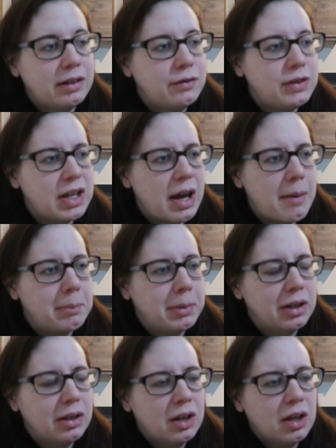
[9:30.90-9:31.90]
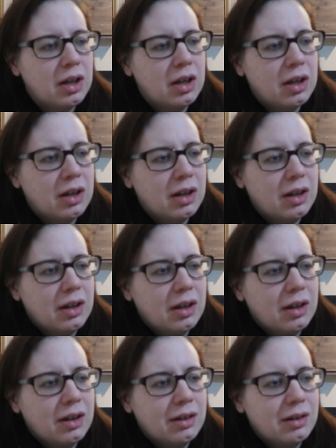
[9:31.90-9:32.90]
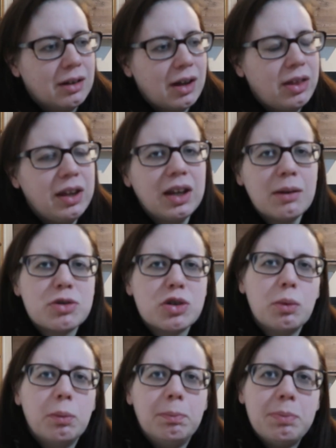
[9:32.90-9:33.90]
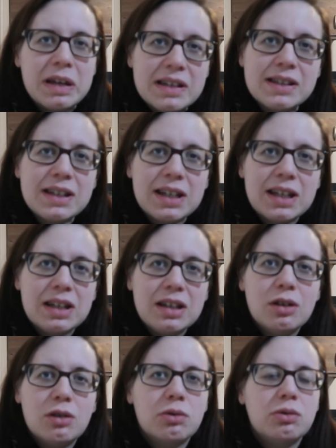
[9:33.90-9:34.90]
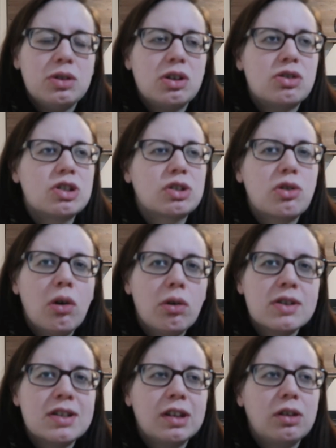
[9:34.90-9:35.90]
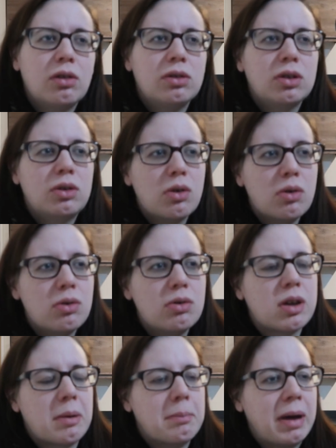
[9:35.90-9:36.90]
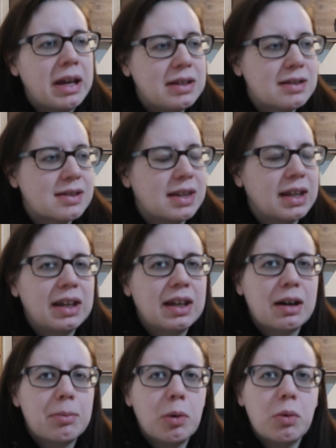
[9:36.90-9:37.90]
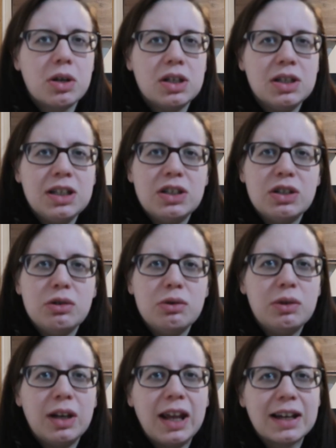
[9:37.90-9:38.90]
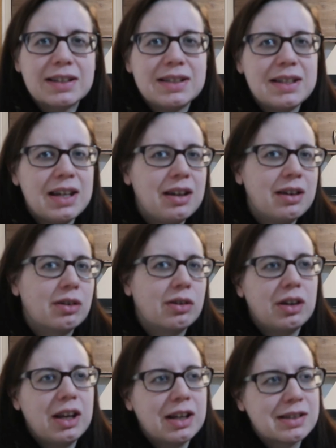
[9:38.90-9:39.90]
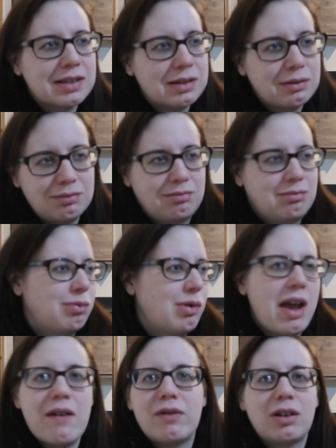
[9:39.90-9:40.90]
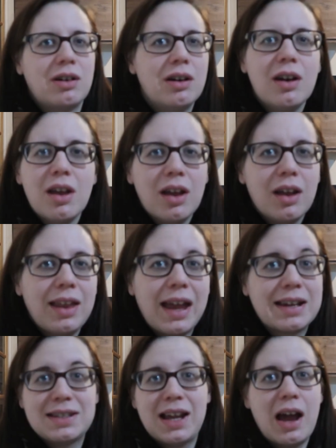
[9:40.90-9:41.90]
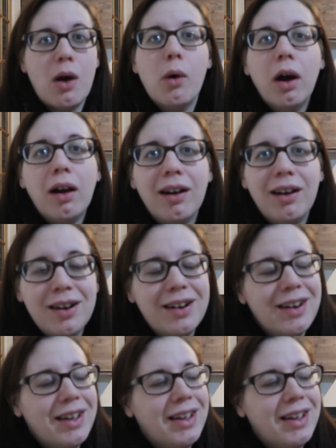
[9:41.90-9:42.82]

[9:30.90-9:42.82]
Olivia, but I think I'm so busy, you know, you're just constantly on the go, your mind is thinking about what you need to do the next day or the next whatever, next hour,